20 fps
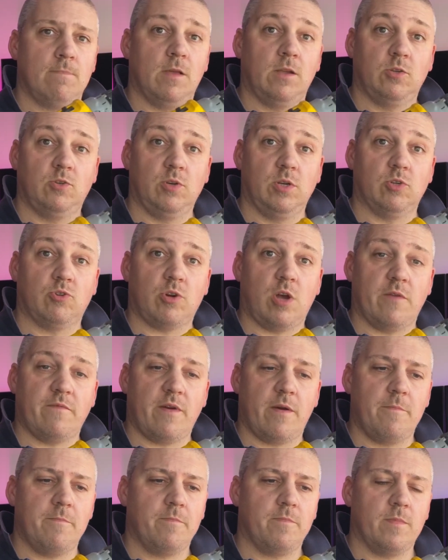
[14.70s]
drill
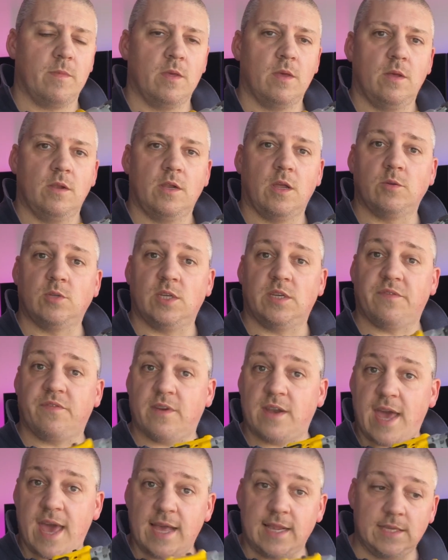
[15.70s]
driver. Loads of
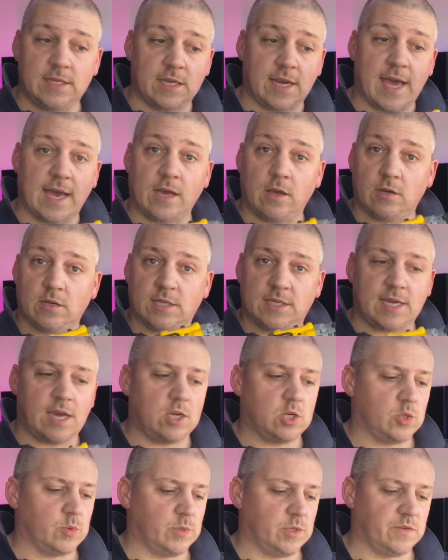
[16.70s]
different heads and angle
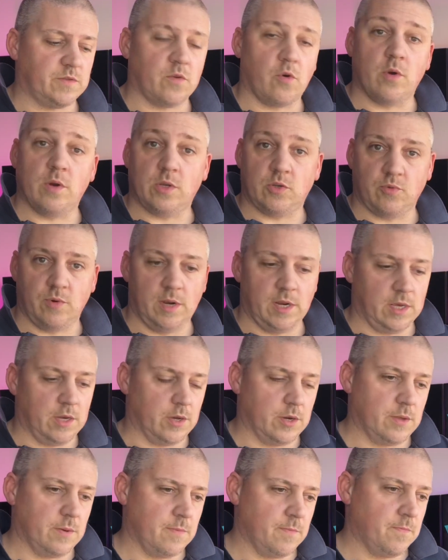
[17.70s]
attachments for it, it's really
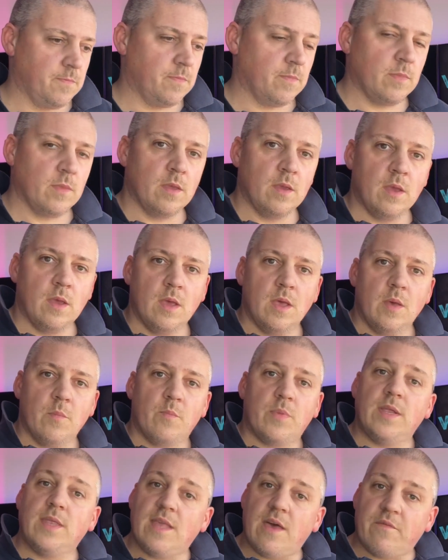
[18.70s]
good.
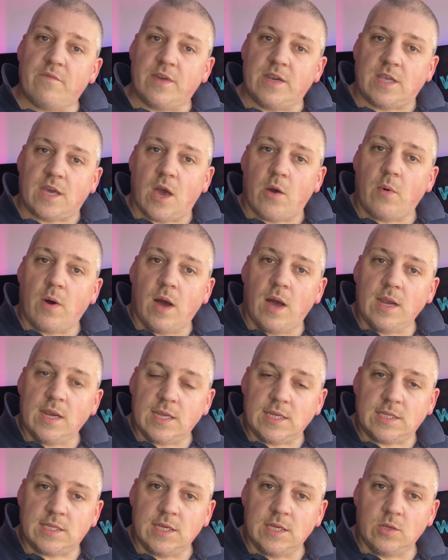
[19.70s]
But in that video I
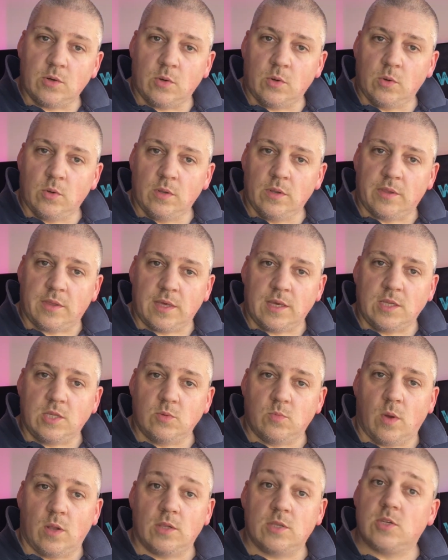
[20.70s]
listed all the
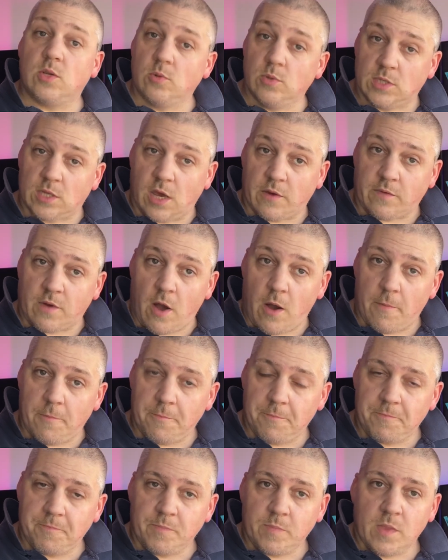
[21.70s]
Dewalt tools that I've got,
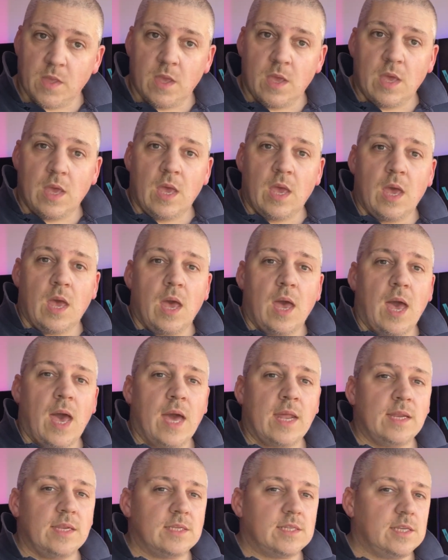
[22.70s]

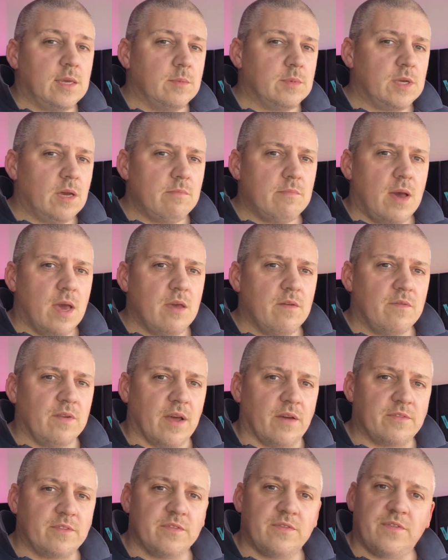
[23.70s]
and it seems I may have
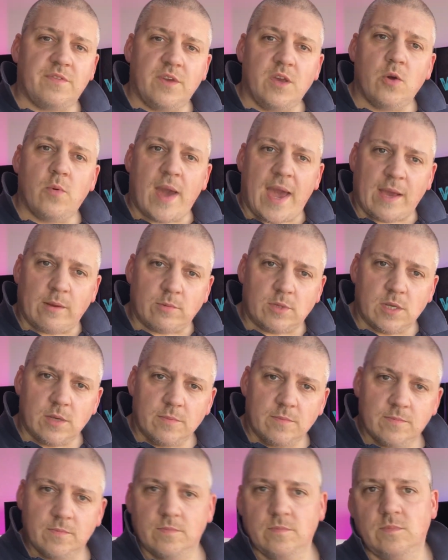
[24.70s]
left a few out.
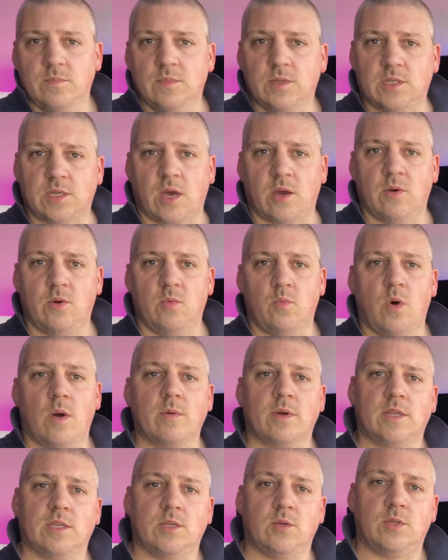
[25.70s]
So what
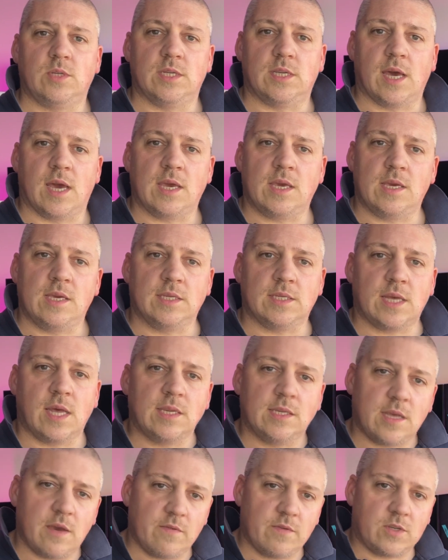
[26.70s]
I'm going to do today is
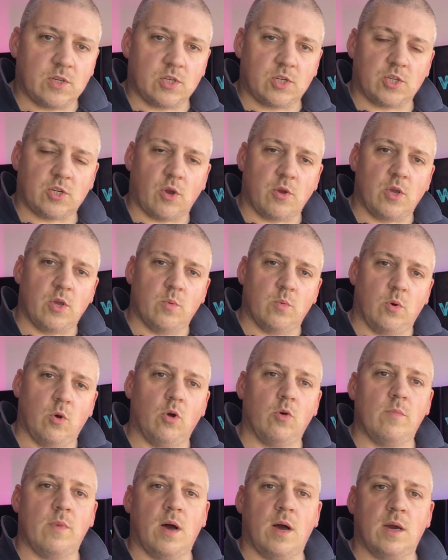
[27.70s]
endeavour to show you
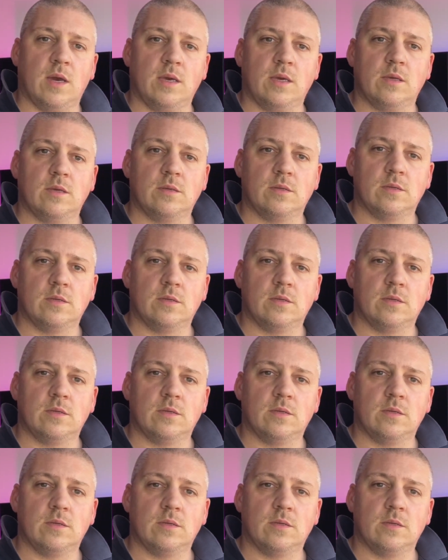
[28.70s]
all my